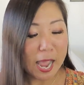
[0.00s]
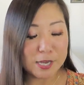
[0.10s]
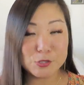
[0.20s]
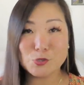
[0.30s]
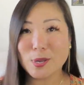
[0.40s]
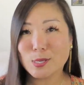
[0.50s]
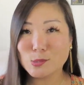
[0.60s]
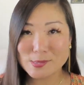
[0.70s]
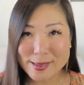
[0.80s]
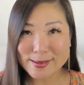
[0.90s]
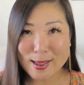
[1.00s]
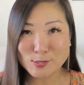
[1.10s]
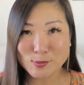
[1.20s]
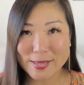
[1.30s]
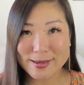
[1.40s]
I do try to use like
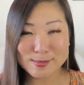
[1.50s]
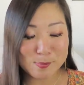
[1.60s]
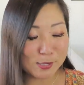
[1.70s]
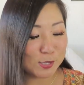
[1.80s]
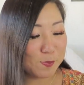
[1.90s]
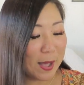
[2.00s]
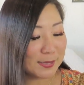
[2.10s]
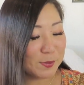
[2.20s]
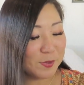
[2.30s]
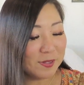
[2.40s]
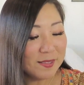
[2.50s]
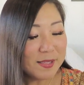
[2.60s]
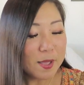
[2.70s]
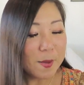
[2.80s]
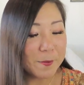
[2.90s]
natural light as much as possible
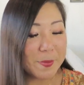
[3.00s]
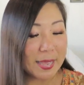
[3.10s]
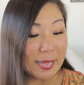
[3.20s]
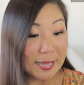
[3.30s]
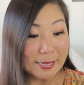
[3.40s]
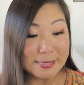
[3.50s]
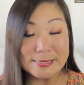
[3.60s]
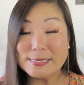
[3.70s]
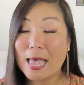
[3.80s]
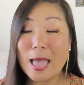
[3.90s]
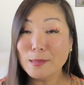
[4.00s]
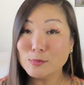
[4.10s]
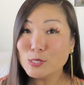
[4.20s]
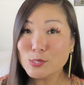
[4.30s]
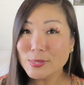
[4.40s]
because I
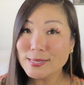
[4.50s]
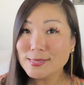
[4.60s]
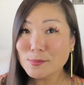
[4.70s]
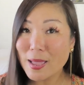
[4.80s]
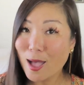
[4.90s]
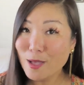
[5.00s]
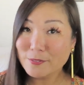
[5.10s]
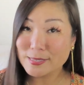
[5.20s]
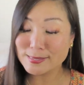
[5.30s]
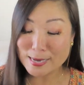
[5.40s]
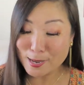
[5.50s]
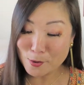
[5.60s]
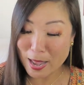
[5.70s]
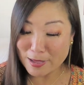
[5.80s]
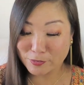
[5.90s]
am just doing this in my office and I
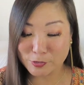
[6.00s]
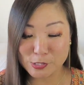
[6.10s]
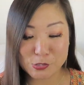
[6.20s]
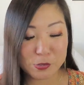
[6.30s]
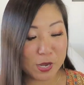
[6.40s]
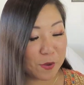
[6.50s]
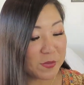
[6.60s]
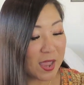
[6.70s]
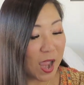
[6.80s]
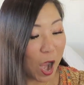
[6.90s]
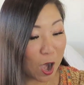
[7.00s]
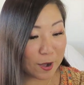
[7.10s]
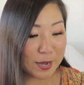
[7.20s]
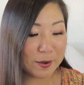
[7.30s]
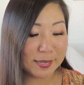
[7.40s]
don't have a full studio. All
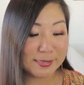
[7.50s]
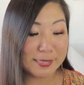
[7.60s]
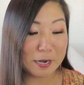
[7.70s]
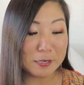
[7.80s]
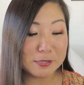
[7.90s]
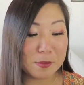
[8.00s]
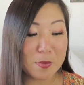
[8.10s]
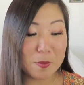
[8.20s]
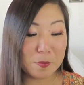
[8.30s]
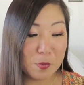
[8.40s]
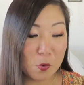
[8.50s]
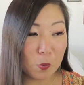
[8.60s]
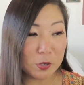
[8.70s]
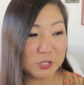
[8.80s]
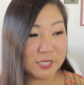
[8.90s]
right, you guys, there are some
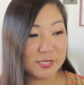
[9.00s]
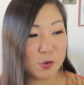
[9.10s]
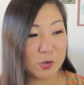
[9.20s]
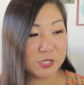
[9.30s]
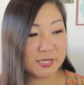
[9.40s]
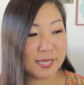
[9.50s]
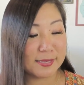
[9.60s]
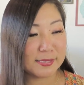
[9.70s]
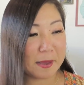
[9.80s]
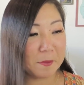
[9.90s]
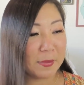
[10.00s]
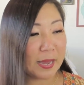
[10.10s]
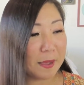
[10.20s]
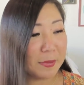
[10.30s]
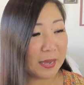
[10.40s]
gorgeous, gorgeous things. Like I'm
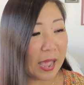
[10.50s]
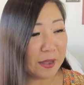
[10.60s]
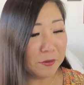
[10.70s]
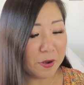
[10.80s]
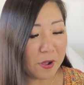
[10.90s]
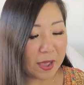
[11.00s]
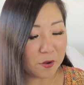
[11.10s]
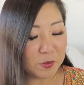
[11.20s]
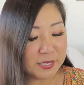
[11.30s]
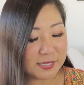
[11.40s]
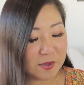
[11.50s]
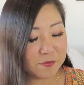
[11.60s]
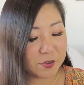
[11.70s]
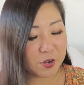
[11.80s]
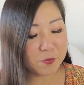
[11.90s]
like, I'm like, I don't know how to hold this up
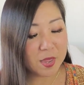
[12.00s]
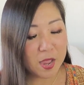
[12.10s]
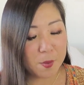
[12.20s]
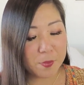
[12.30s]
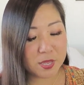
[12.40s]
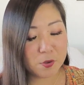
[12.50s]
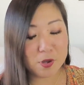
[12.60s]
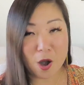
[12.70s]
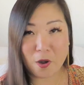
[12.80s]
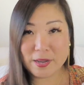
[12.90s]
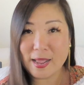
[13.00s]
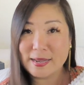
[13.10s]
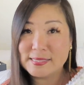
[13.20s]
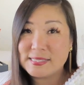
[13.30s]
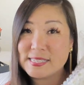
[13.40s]
for you, but you can already
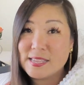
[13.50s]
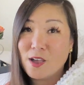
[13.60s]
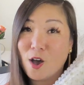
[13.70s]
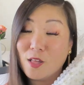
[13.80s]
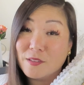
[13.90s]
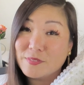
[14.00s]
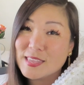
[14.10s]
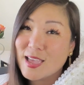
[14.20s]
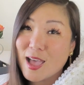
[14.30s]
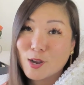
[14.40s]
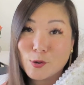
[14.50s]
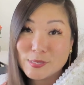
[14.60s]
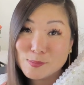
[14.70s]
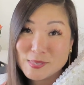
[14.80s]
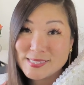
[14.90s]
kind of see all of the uh,
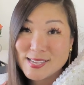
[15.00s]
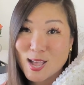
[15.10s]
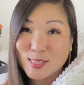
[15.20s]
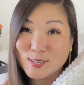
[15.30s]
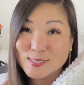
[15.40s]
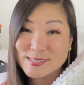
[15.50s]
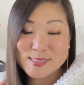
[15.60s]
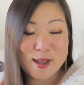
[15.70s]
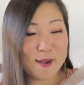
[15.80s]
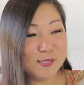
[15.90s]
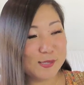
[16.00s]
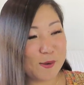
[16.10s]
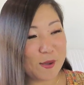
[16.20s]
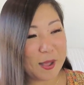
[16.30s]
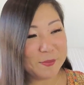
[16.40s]
Christmassy colors in there.
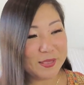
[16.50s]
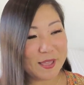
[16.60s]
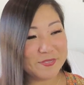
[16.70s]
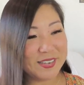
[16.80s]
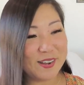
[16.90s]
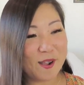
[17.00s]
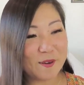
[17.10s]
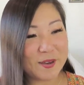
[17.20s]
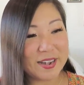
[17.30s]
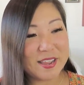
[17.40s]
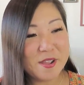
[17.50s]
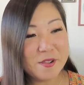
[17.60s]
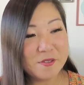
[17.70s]
So I'm loving it already.